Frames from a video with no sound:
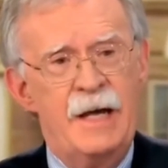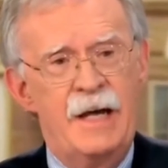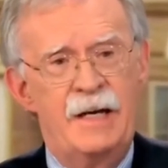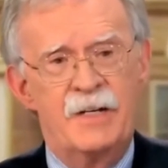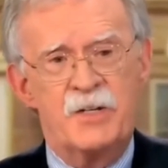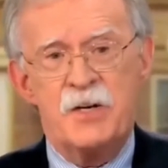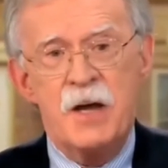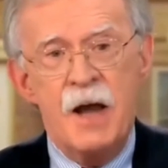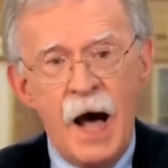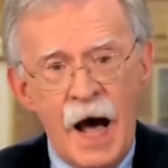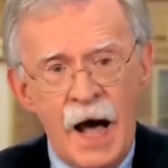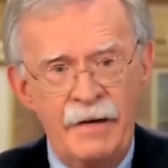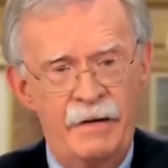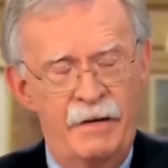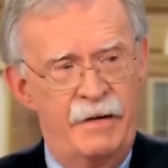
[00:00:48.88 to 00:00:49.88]
And it's
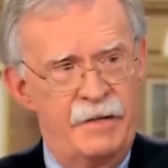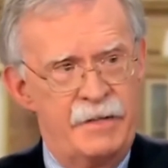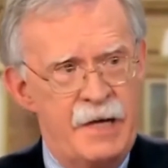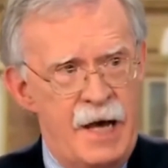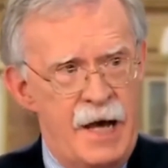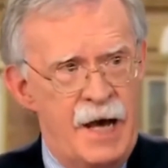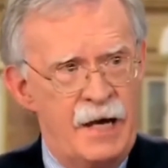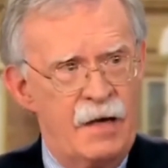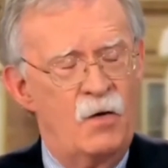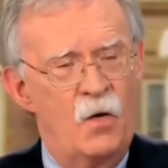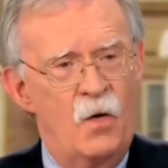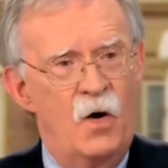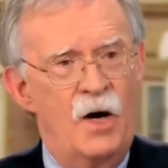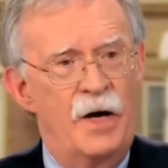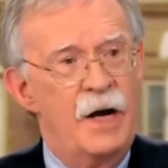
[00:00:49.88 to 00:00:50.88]
not an attack
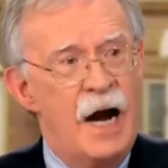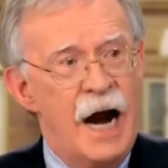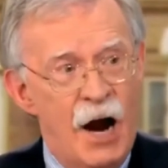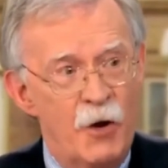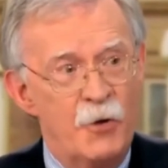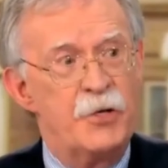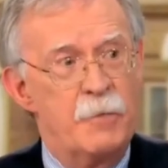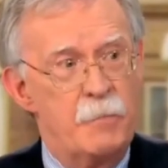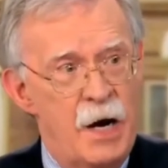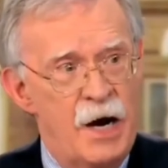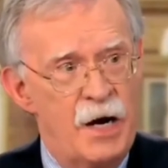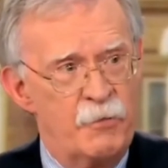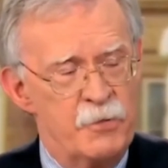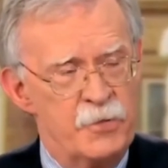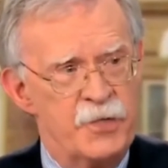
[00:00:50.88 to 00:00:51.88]
on our
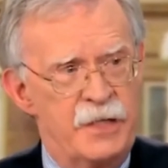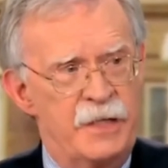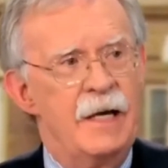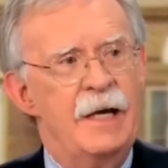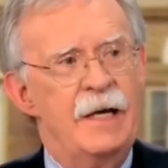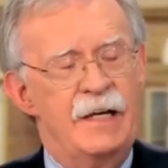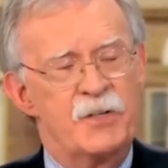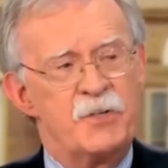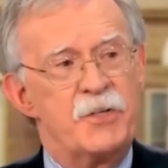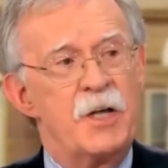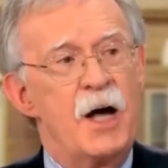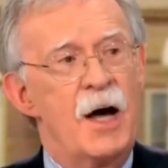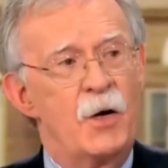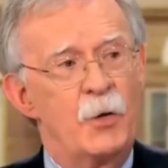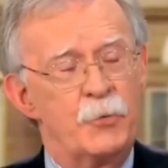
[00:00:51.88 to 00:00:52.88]
democracy. It's
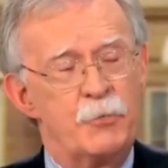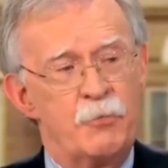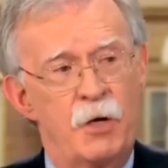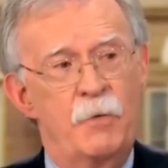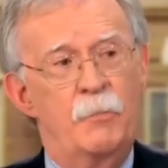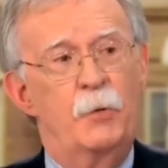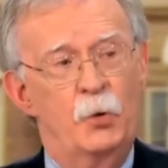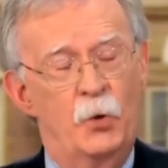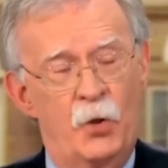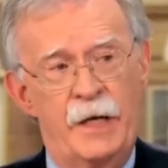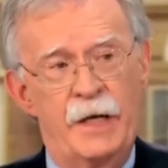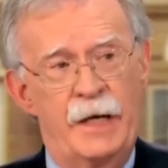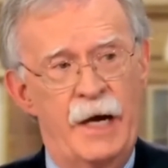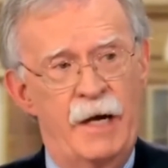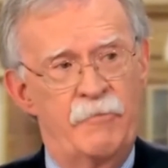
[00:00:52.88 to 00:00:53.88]
Donald Trump
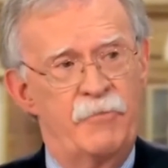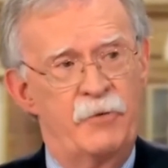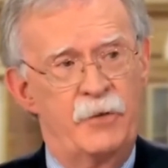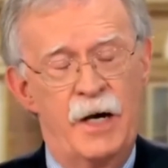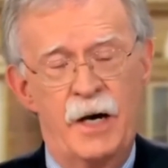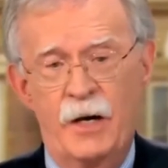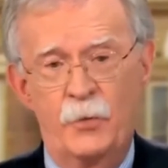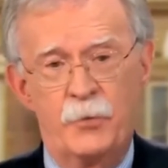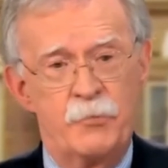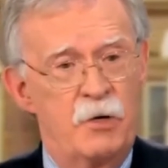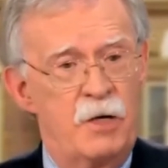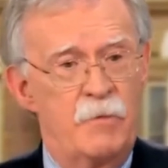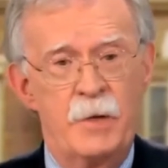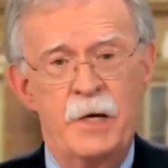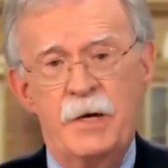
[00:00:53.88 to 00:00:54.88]
looking out for Donald
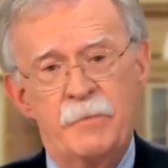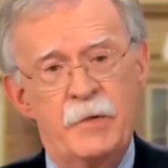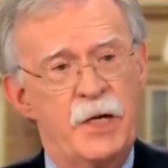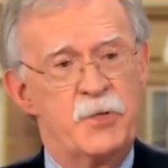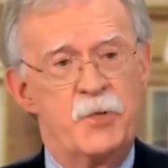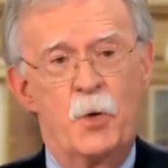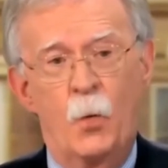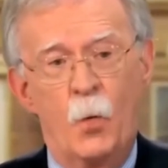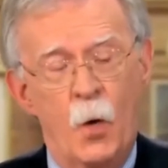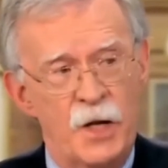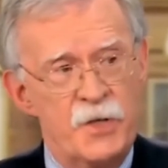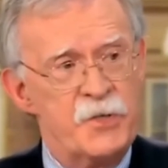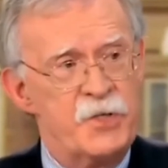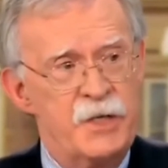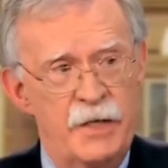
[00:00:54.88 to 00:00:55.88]
Trump. It's a
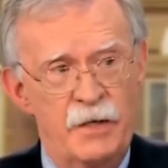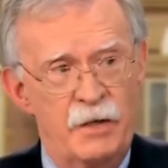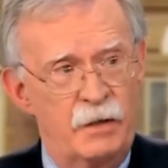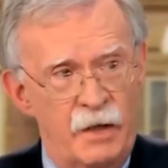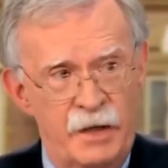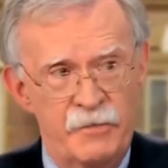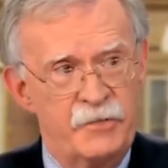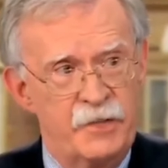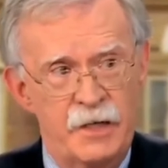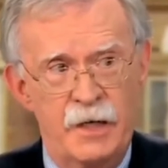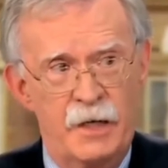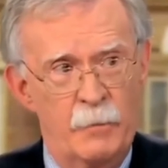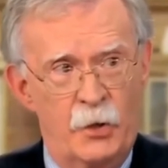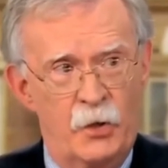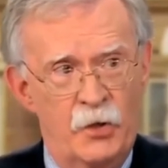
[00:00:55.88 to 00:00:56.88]
once in a
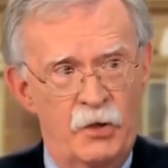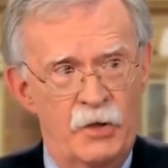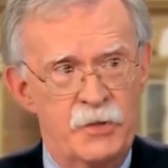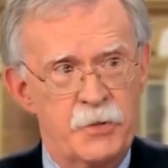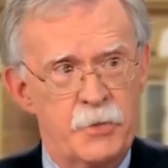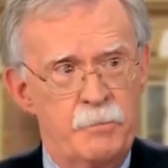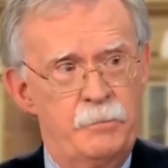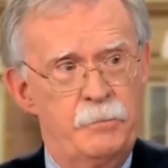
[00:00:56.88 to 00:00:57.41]
lifetime occurrence.